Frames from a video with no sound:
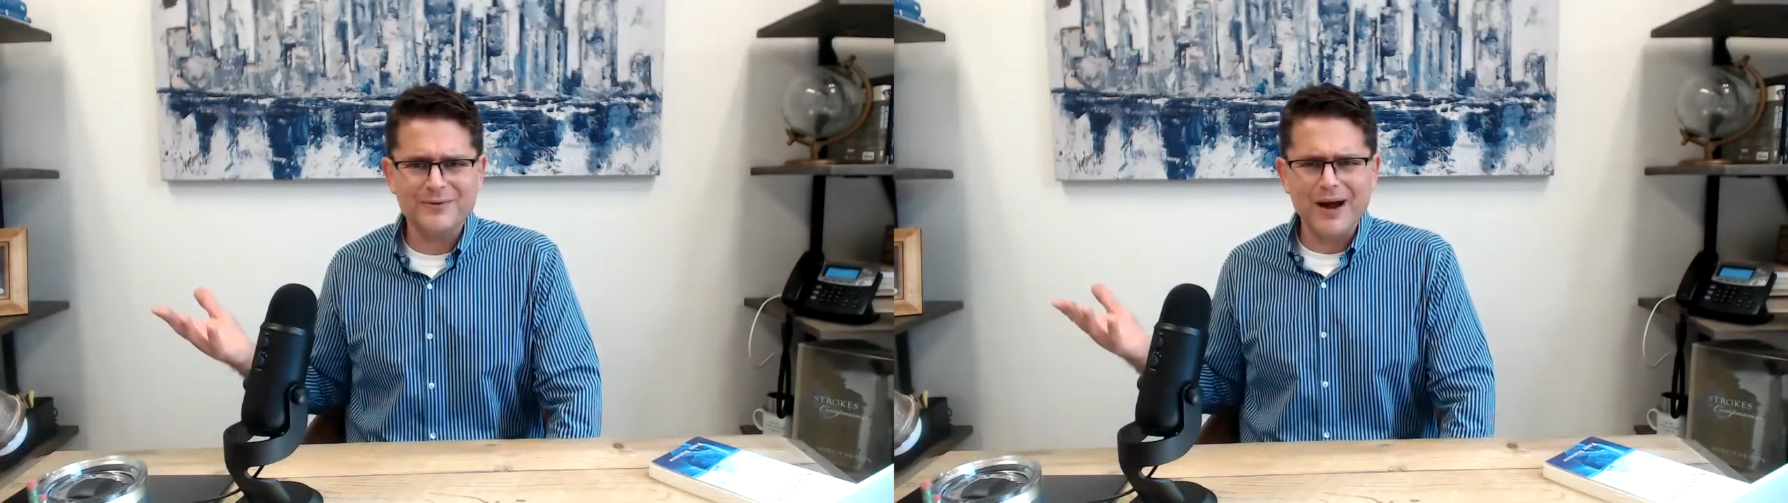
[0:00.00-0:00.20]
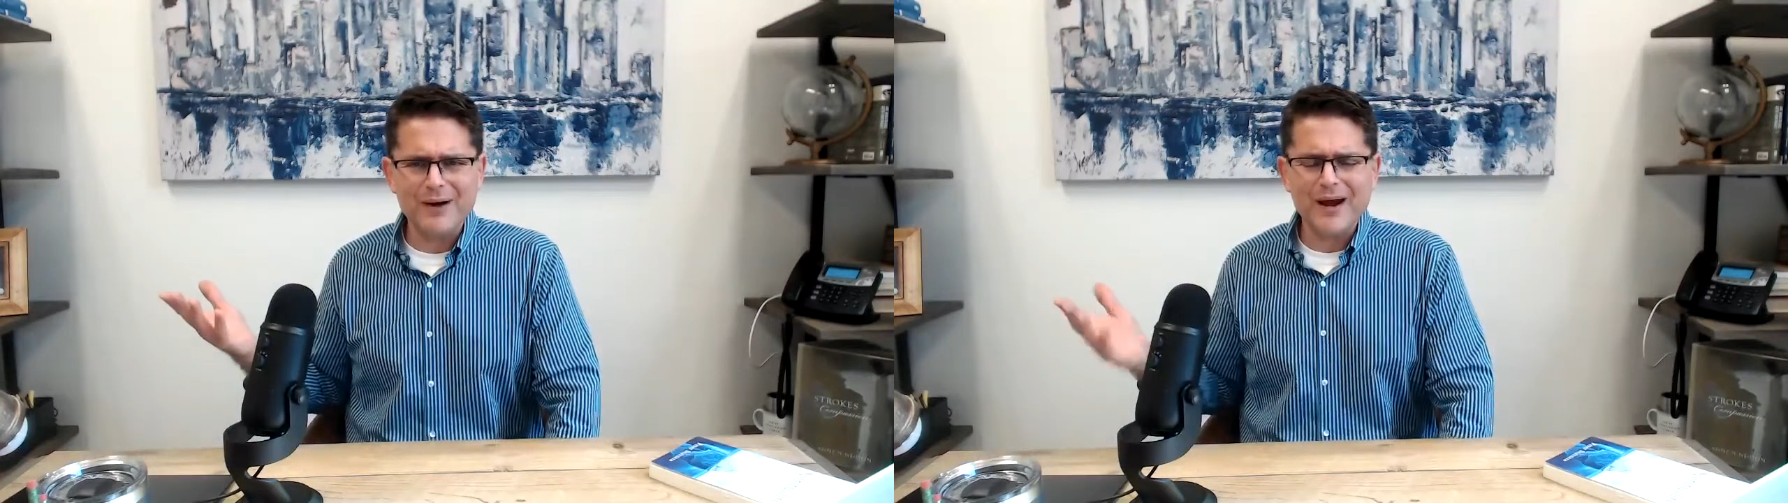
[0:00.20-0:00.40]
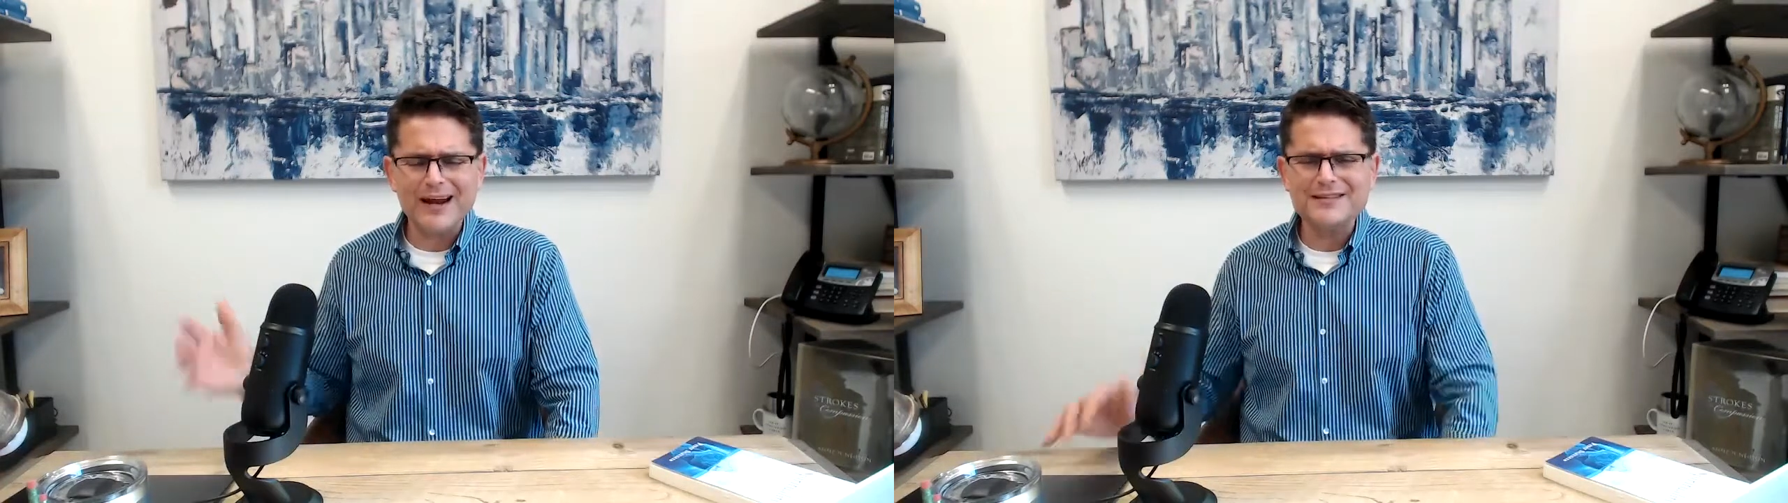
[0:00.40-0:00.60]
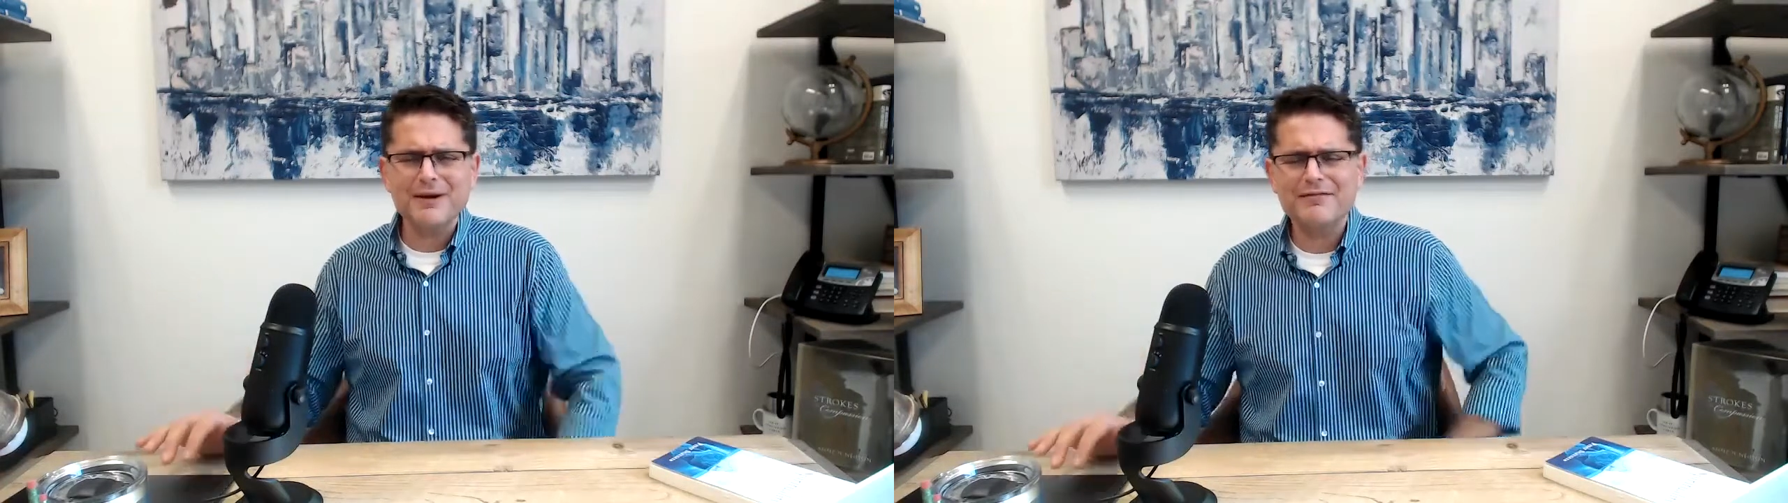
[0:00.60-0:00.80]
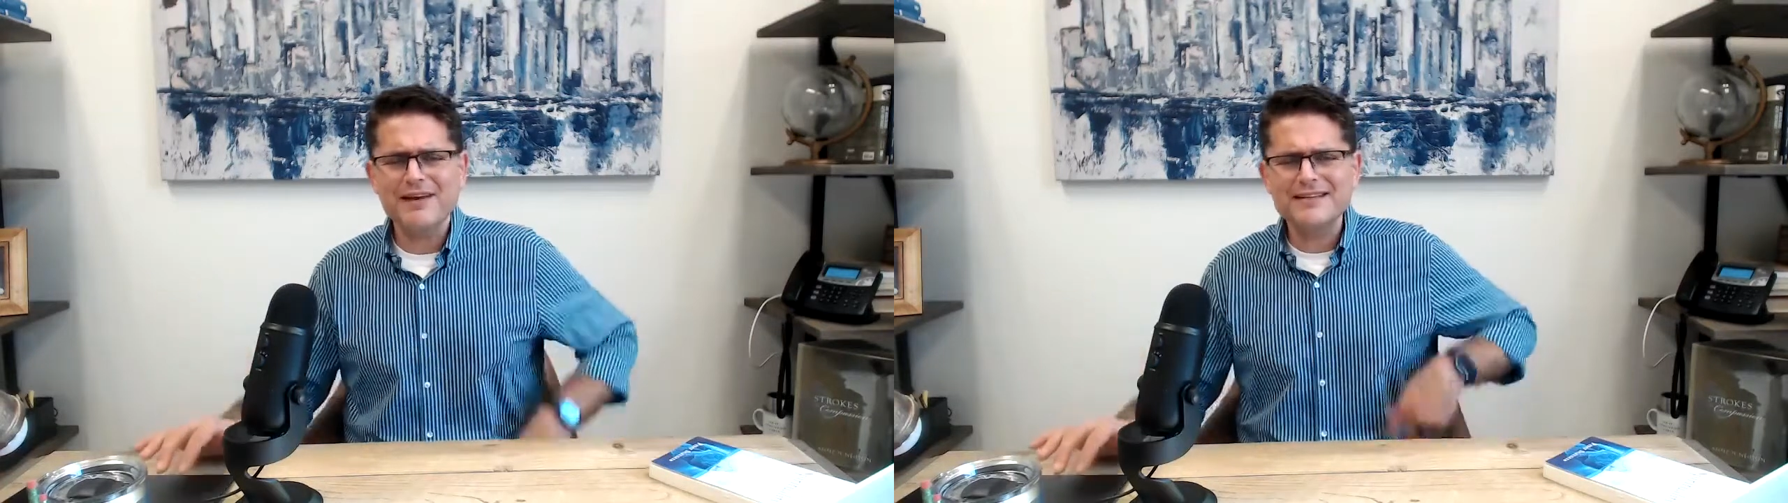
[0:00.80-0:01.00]
Why does
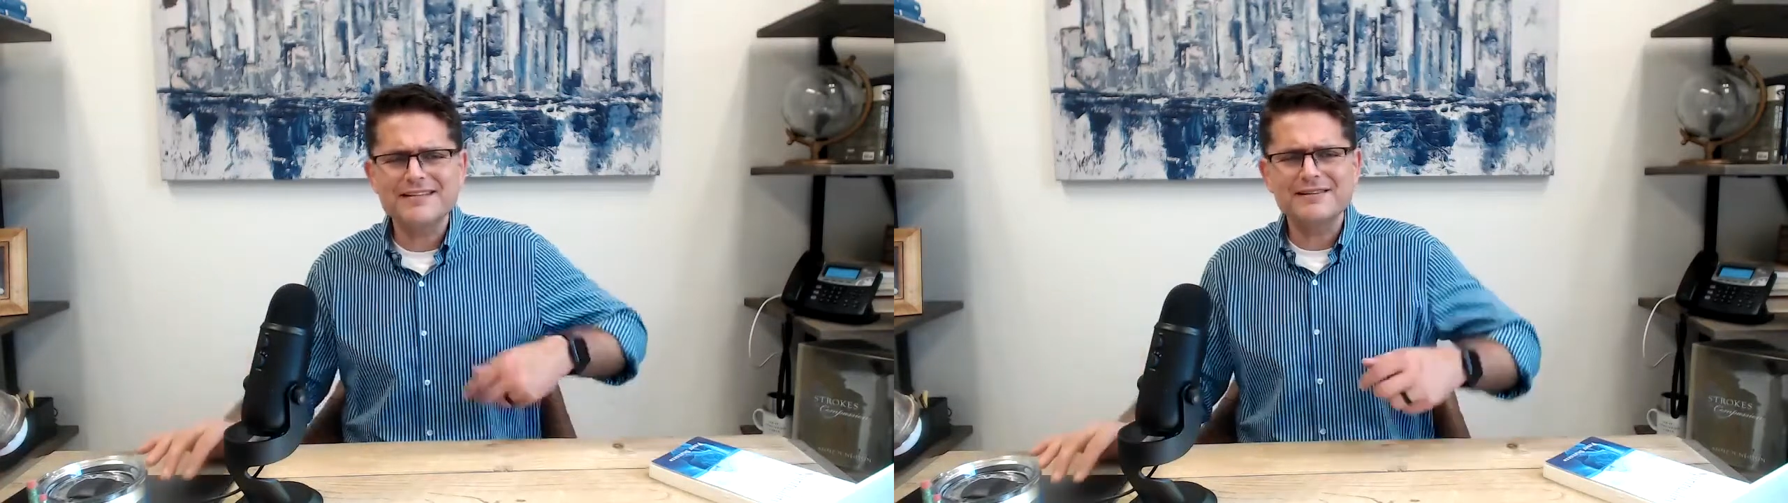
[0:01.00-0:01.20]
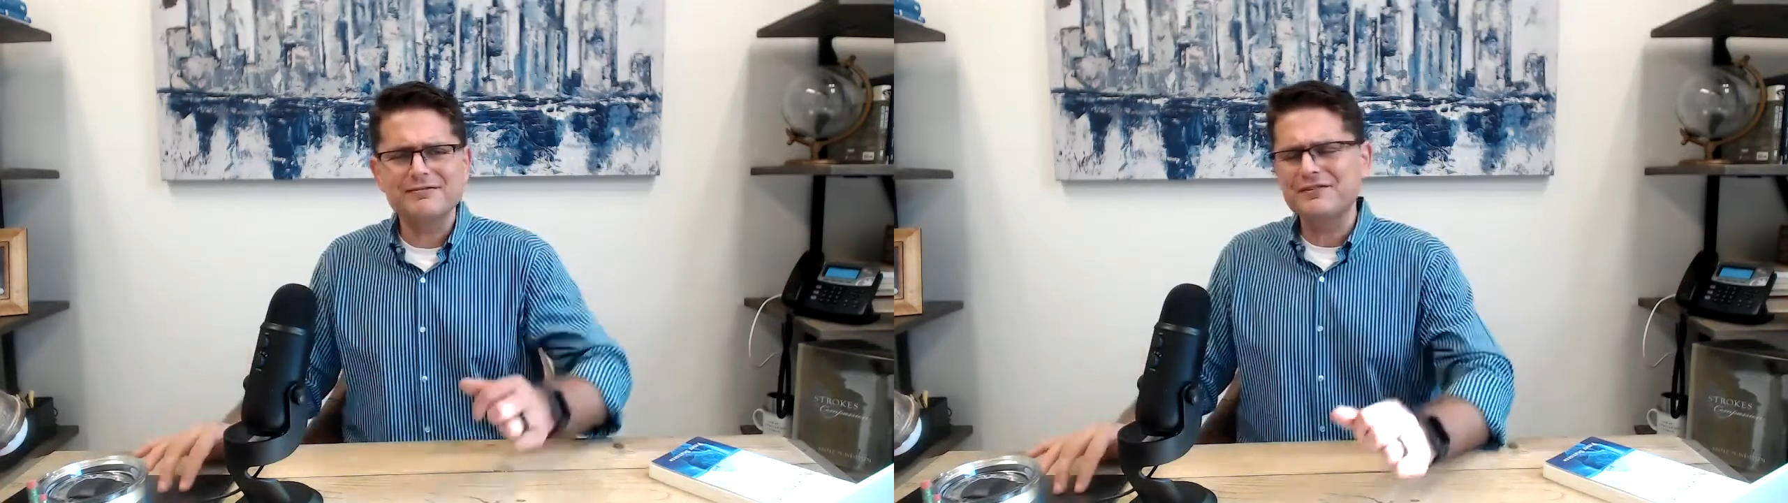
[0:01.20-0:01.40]
my faith still